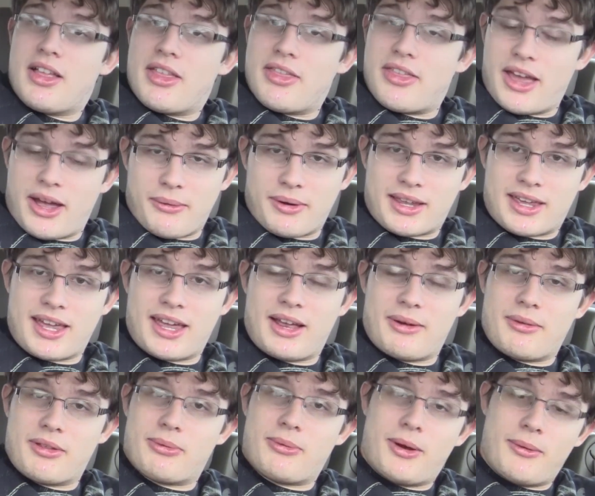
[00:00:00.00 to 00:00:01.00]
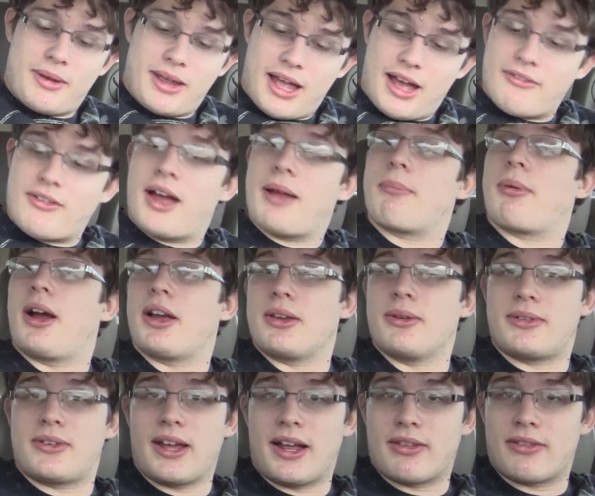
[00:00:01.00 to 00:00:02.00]
that we can with what we have. I brought
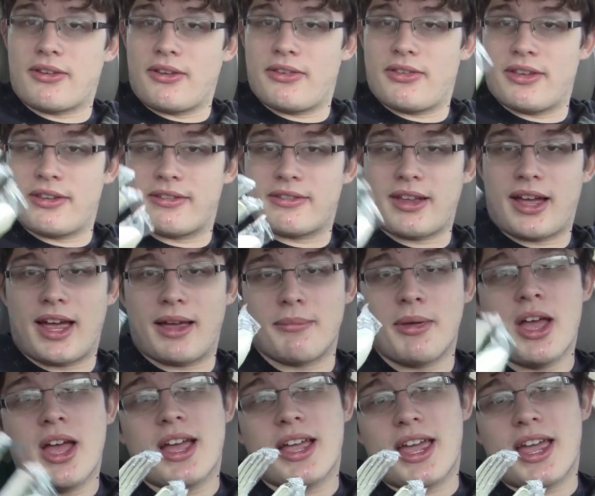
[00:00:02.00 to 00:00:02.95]
utensils this time.